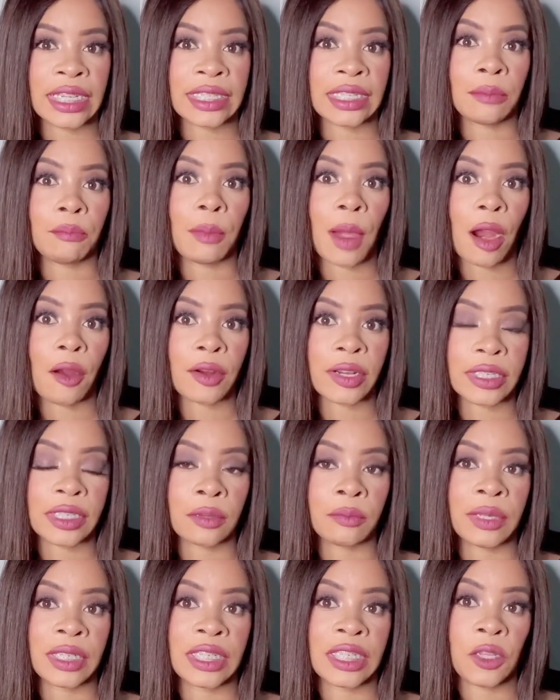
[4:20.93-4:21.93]
embarrassed to
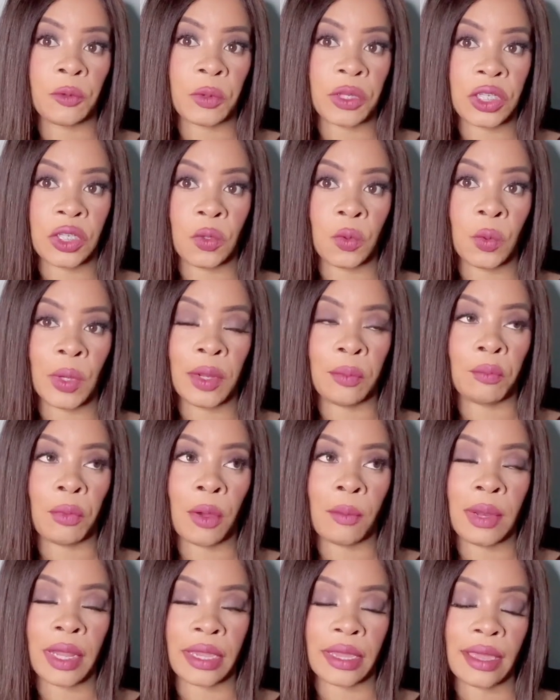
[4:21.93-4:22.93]
be seen with you in
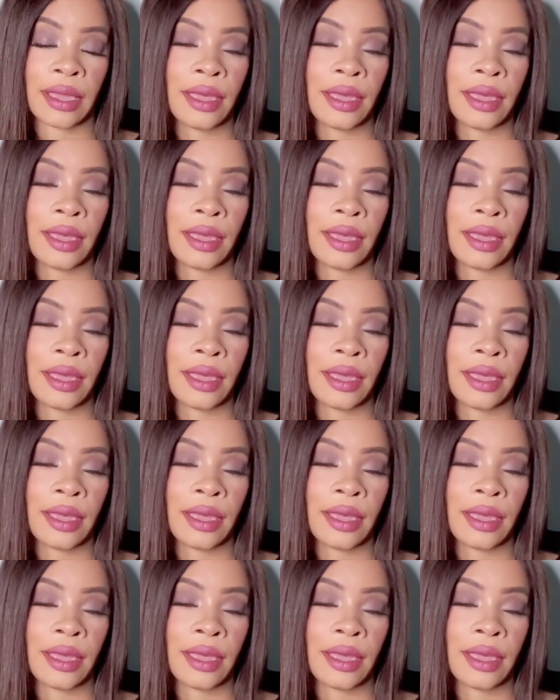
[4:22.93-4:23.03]
public.